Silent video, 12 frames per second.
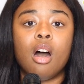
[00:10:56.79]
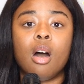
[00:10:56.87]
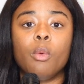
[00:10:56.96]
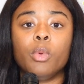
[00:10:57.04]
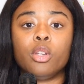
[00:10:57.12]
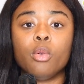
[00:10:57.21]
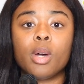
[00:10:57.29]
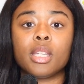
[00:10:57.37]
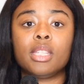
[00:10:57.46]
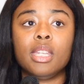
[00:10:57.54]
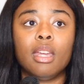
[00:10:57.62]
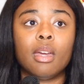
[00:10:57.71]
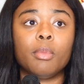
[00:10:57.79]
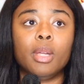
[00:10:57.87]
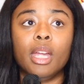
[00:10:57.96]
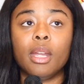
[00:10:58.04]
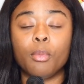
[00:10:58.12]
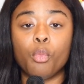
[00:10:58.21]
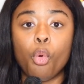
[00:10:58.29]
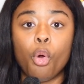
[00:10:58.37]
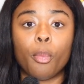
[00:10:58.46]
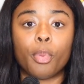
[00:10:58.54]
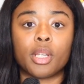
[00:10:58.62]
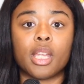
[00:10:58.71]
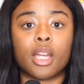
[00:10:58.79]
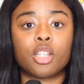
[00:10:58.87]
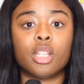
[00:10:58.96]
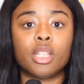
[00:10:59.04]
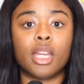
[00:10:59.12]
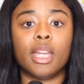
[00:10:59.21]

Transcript: Um, we do want to see him getting more protection